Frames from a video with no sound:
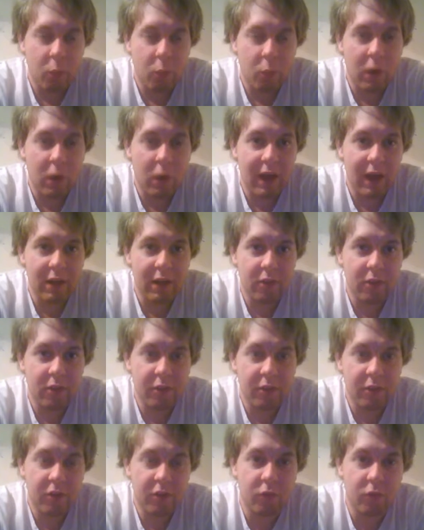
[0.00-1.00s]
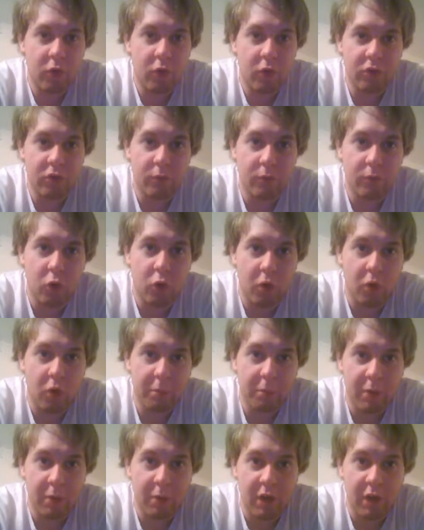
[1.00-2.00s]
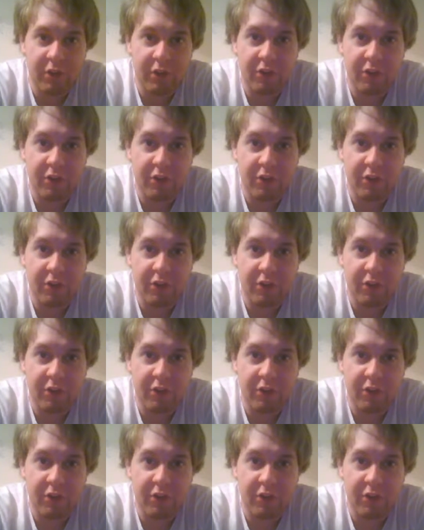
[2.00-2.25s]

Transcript: While this version of Corpse Party